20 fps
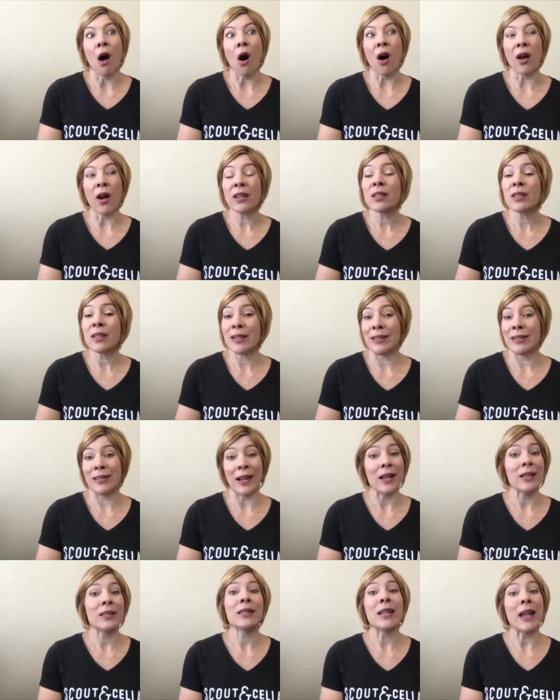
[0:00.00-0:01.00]
honestly
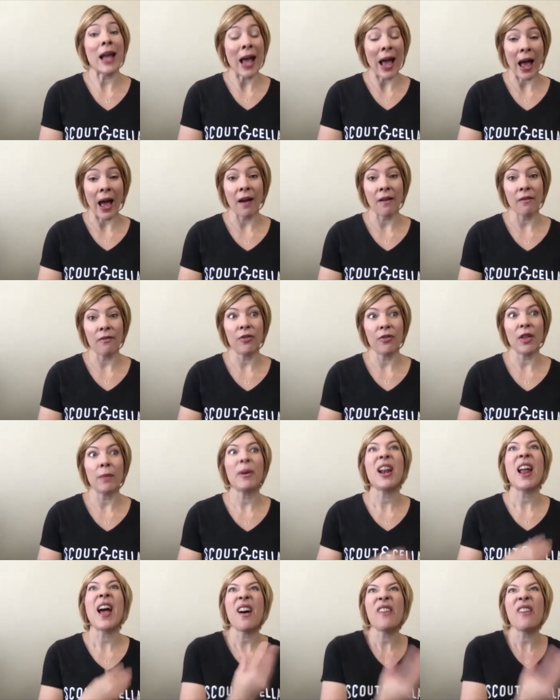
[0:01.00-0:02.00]
doesn't have they
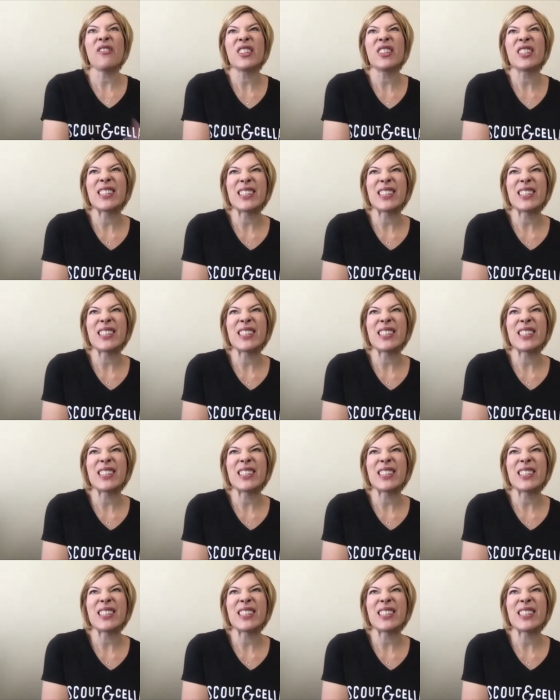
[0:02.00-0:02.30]
might have